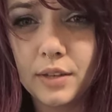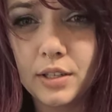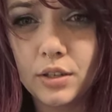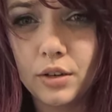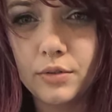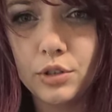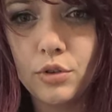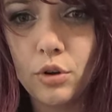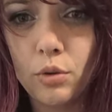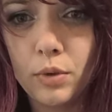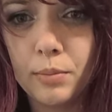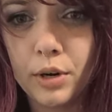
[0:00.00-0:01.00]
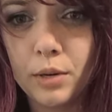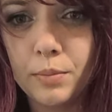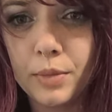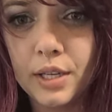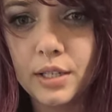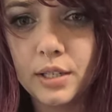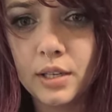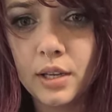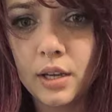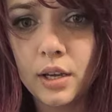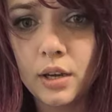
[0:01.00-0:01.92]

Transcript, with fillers: that serves you no more purpose.